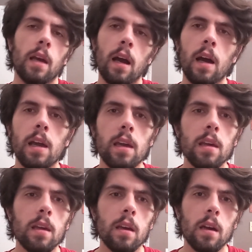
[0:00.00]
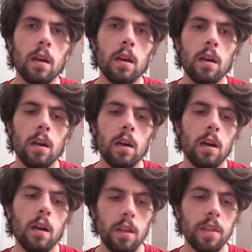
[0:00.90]
I
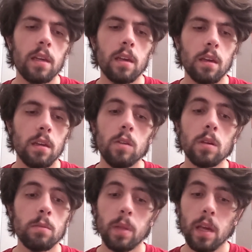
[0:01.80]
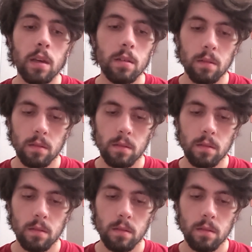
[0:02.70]
think you can play it,